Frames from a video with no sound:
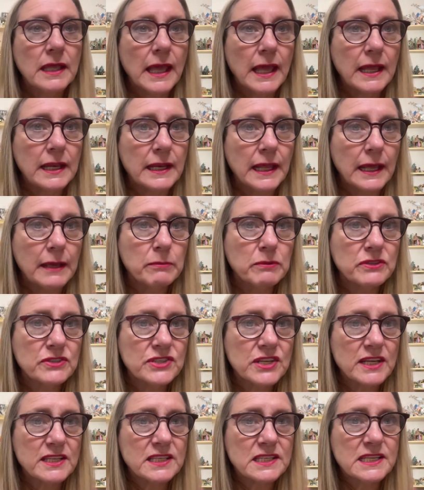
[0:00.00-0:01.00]
enables
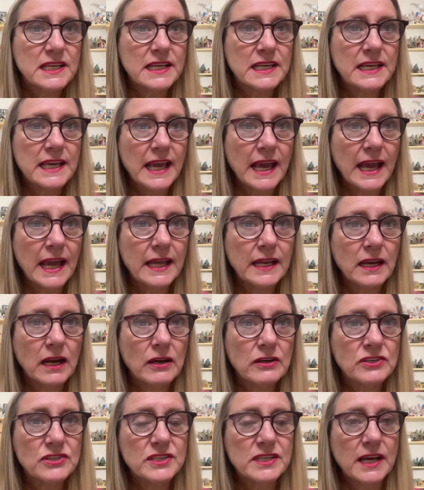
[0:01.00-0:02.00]
us to get
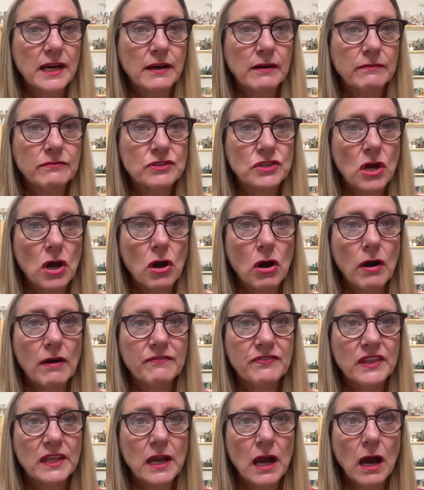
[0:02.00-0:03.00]
ourselves
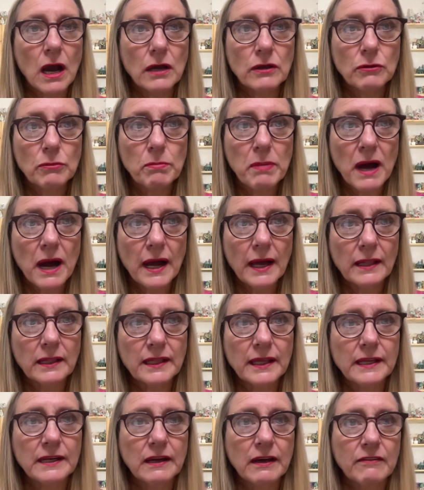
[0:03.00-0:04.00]
off the
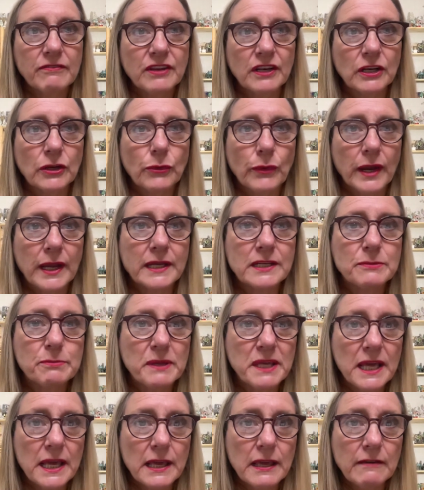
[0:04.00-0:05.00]
autopilot of ingrained
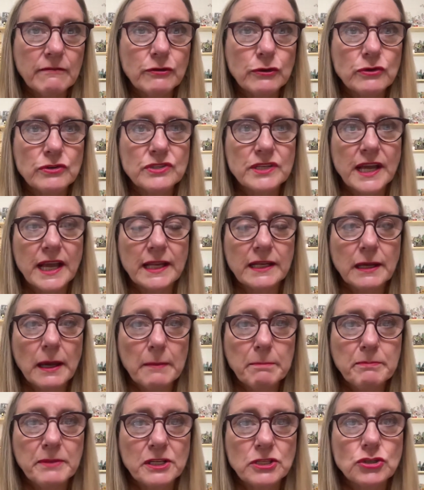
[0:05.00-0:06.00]
behaviors and
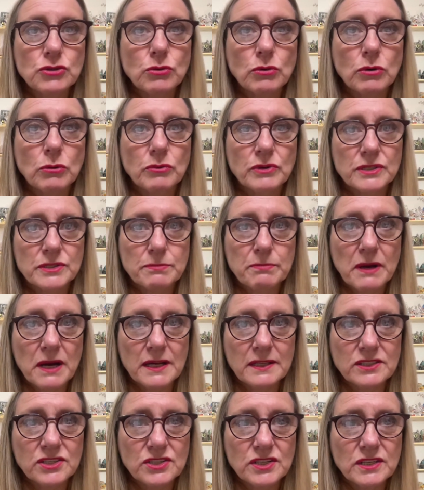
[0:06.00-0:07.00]
habitual
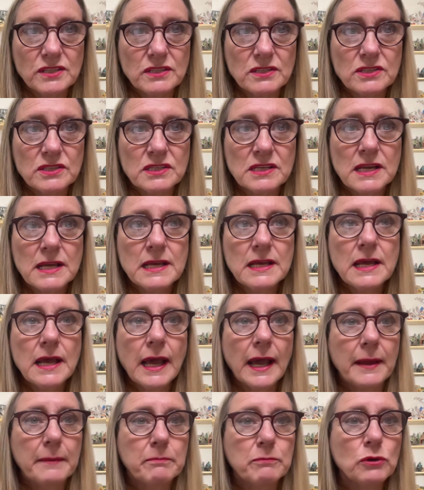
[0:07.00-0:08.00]
responses,
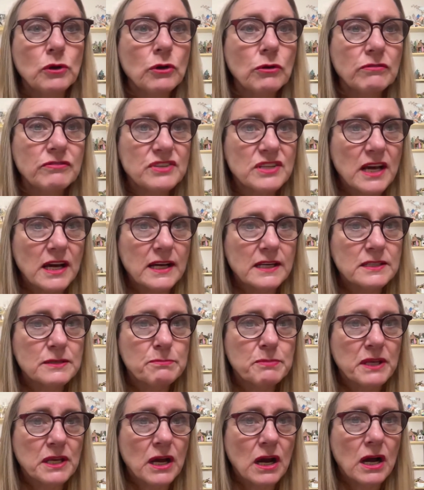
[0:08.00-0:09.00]
and moves us
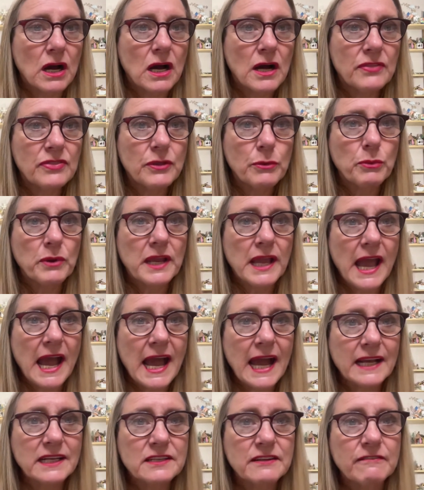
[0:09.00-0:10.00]
beyond the
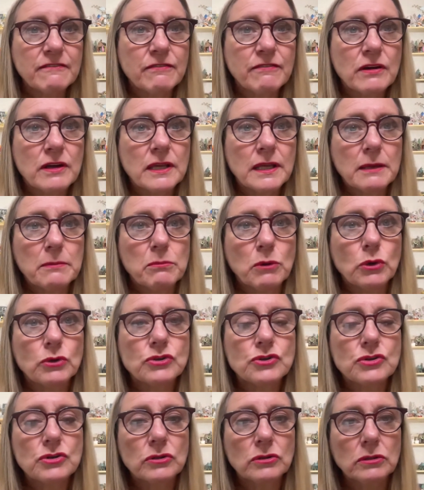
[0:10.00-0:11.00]
reactive
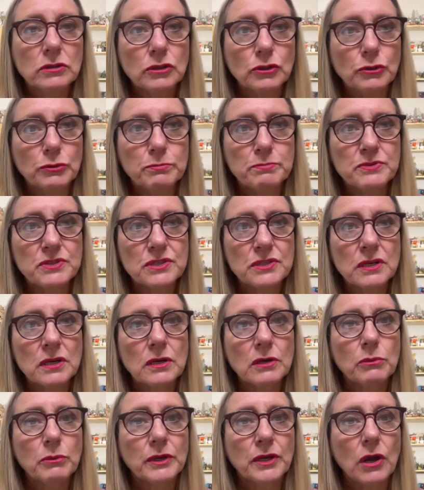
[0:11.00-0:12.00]
emotional loops
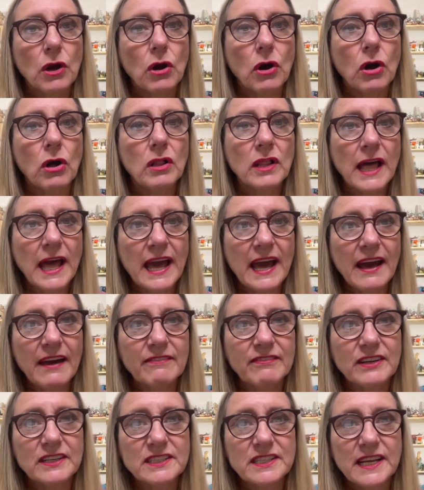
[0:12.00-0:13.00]
we all have
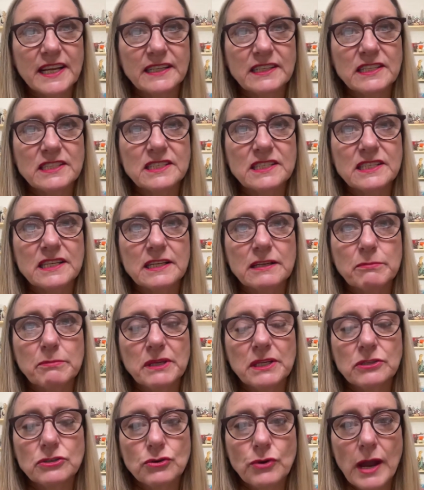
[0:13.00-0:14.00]
a tendency to be
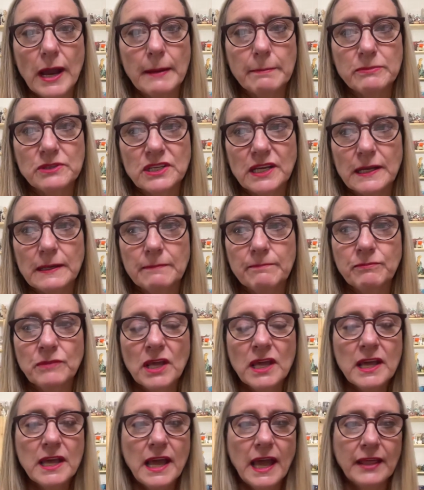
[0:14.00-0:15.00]
trapped in.
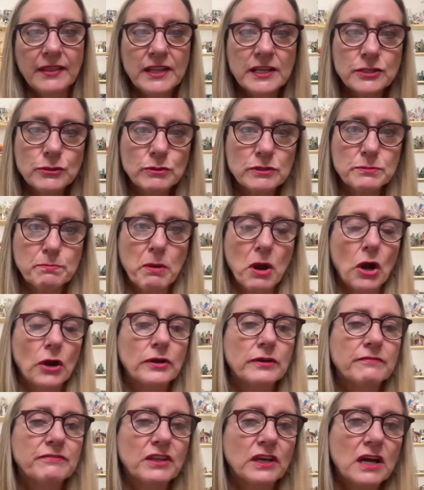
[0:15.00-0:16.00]
And this was part
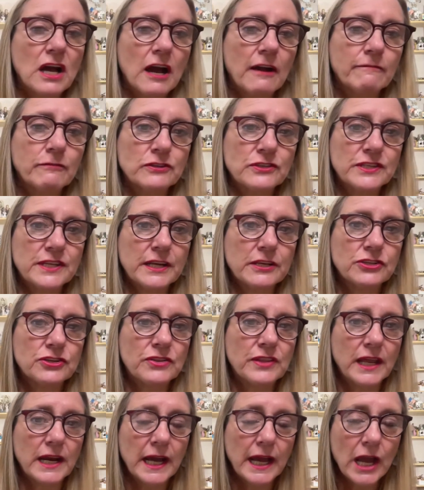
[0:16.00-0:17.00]
of the conversation
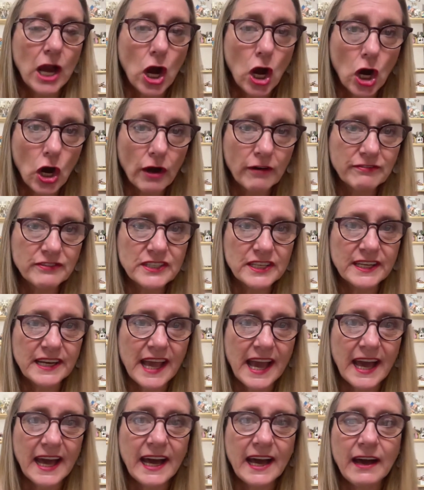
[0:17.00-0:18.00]
that I often
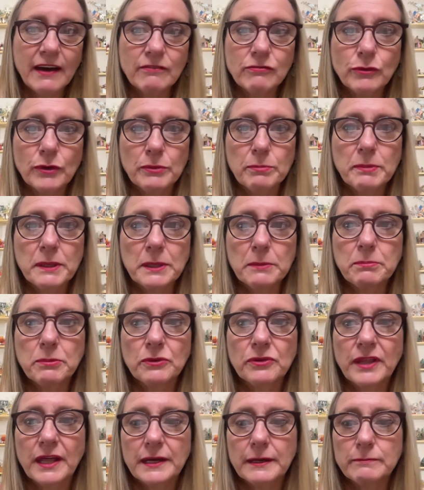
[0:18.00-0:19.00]
have with people
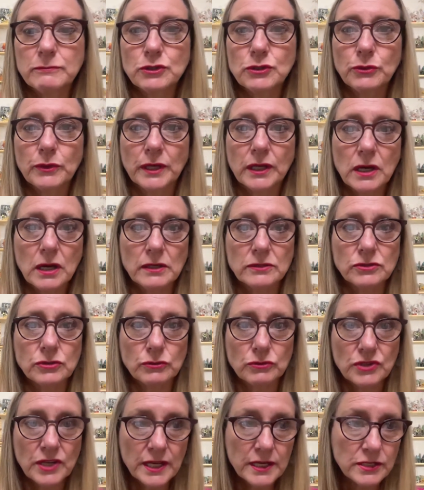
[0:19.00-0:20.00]
that I'm doing
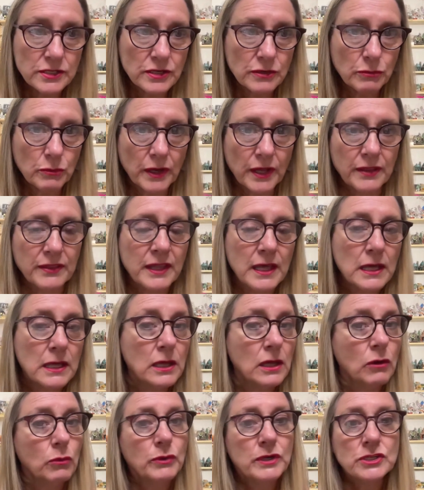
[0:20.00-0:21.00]
consultation with.
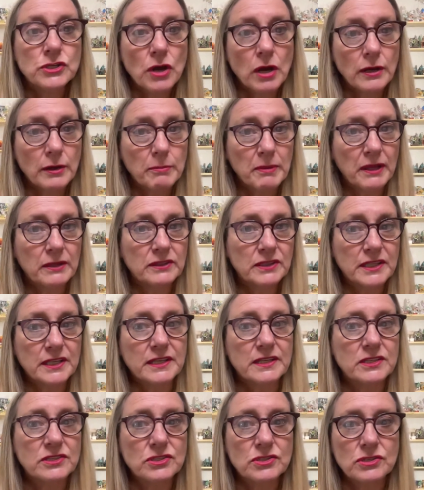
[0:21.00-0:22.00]
We talk about
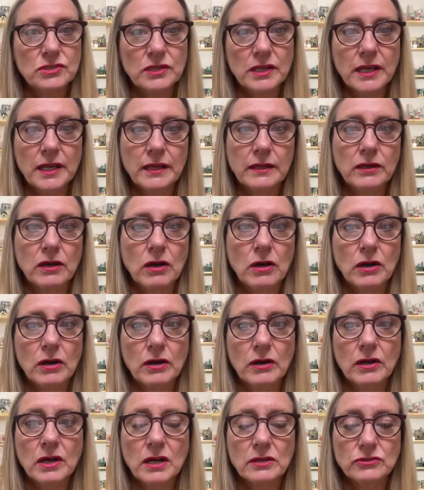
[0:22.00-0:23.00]
this in
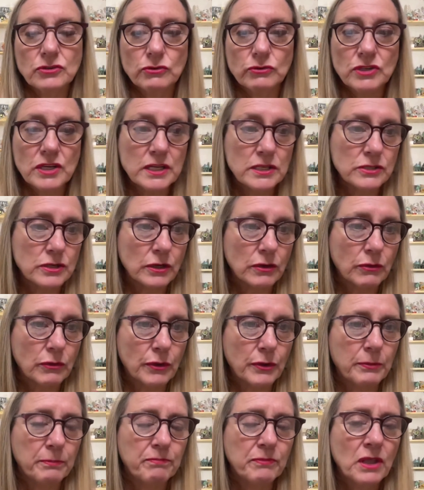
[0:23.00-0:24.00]
our consultation
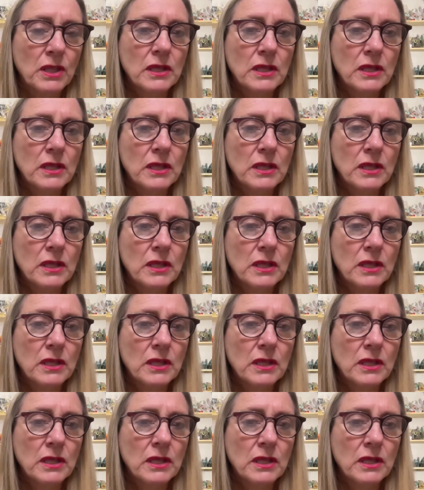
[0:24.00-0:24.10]
group